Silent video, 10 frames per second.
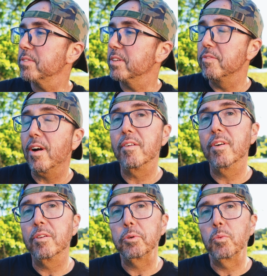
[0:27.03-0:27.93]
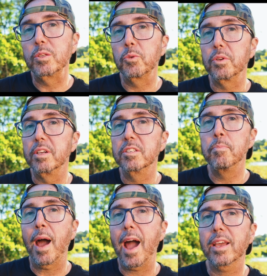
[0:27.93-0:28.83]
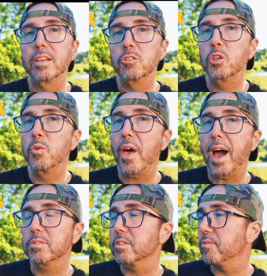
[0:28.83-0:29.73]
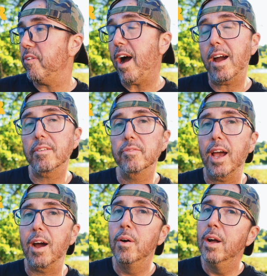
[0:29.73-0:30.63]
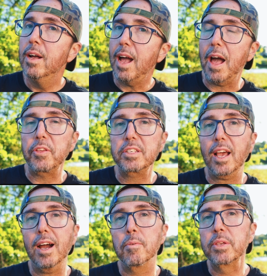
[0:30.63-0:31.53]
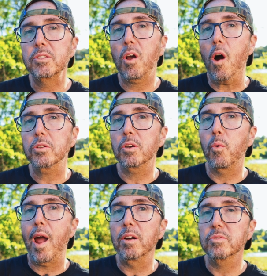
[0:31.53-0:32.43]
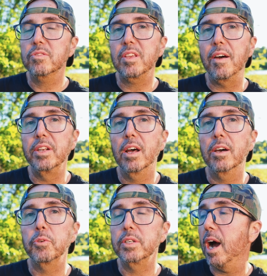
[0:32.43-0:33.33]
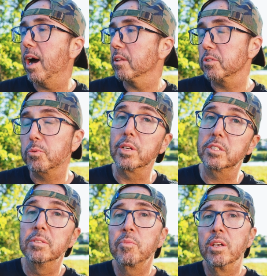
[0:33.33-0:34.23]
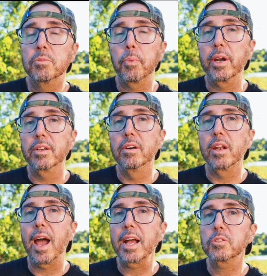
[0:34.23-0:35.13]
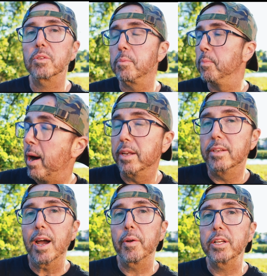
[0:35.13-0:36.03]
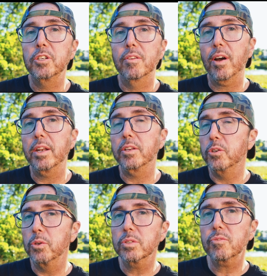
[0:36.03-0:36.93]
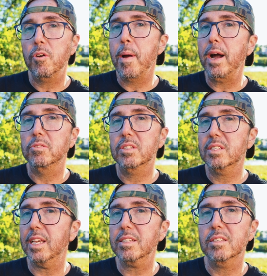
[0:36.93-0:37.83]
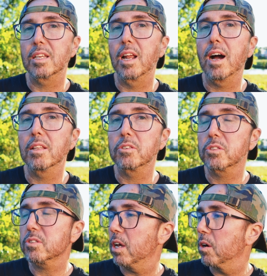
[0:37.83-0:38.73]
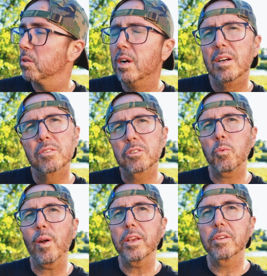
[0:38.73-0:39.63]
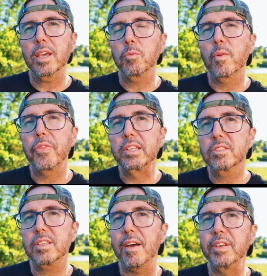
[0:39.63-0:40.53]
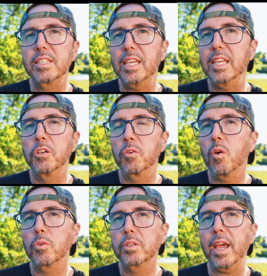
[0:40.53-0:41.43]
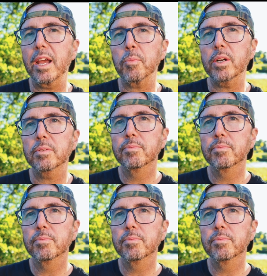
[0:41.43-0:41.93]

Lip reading: E-500 was released back in 2005. Now, at the time, this cost around $700, which is pretty good actually, but nowadays you can find it used for about $60. So just what do you get with this 17-year-old camera?